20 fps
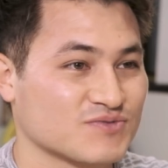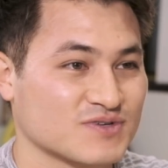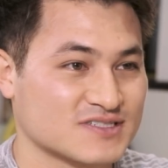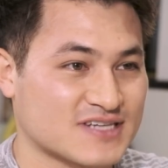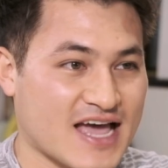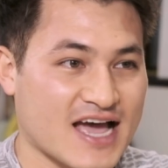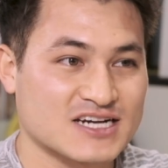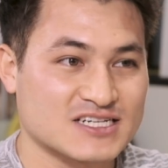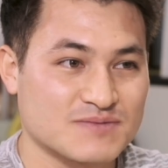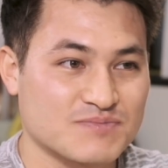was
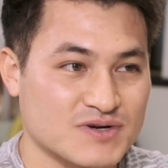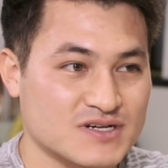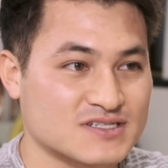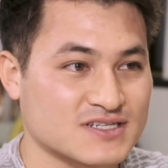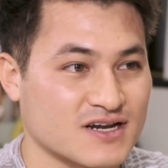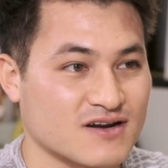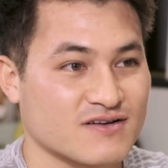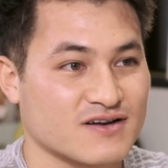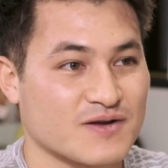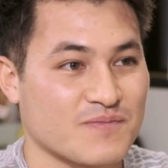actually pretty
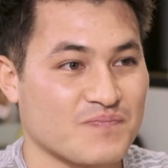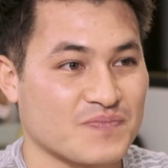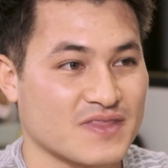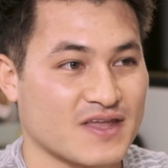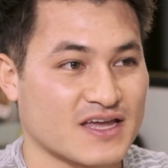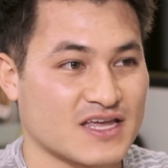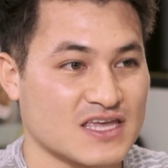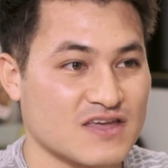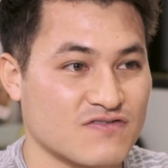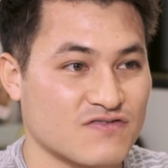scary.
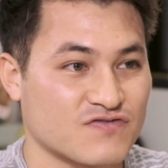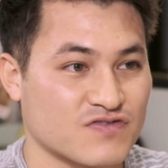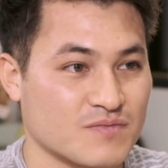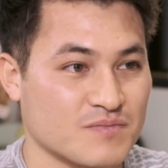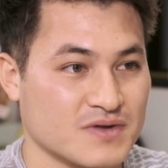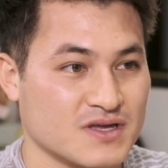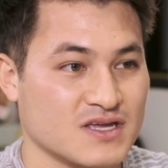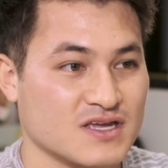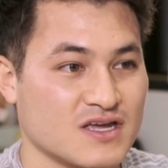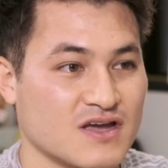Like even for
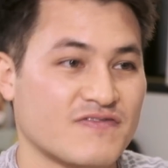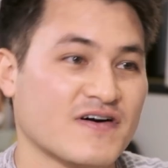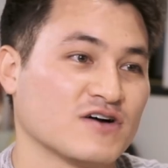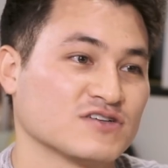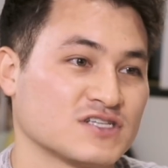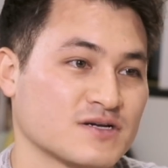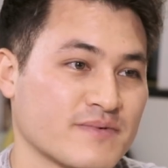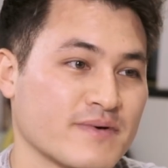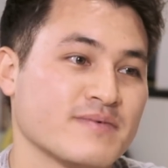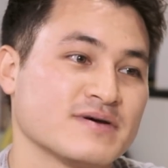me, if I
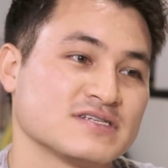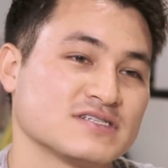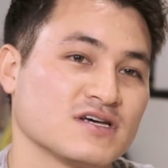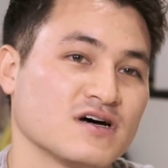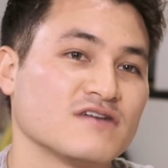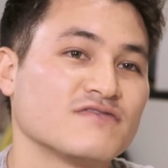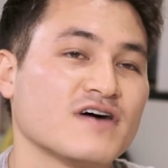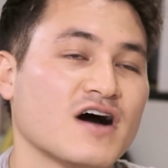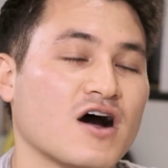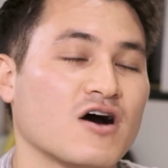was there by
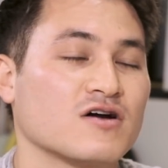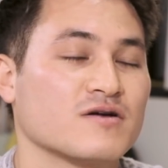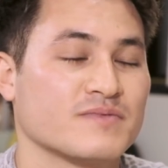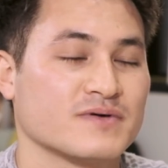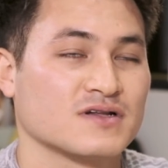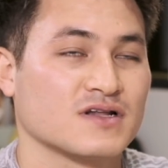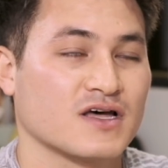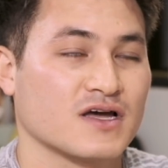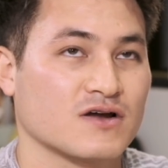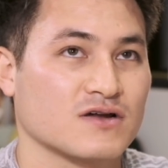myself, I would have
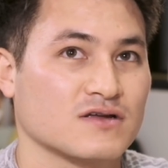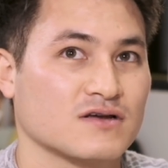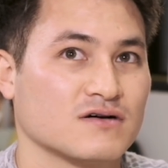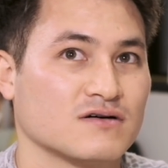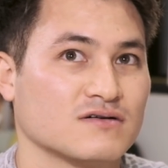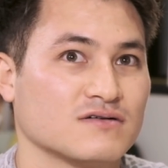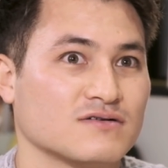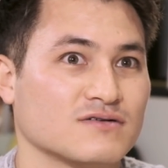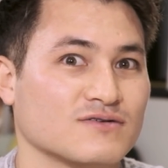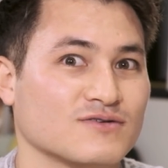been like,
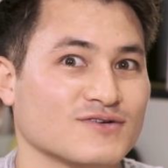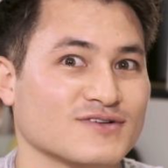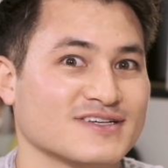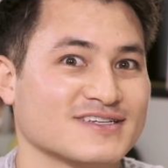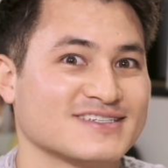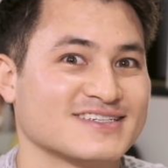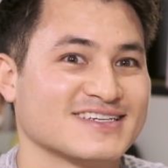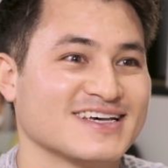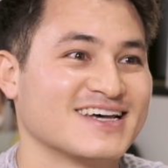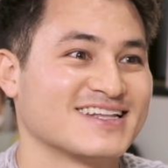"Yo,
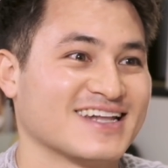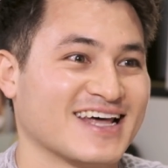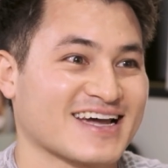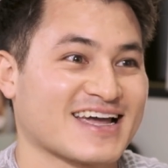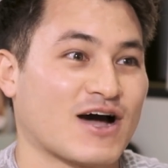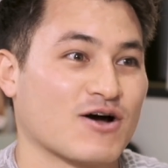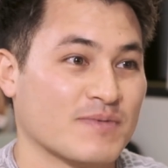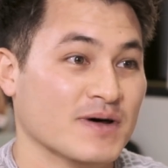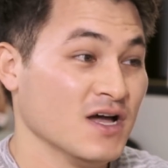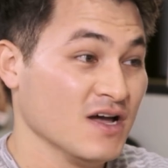this is
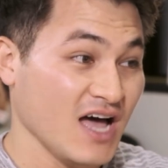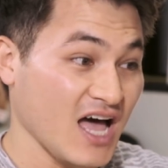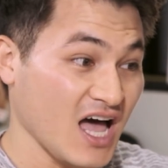like I'm."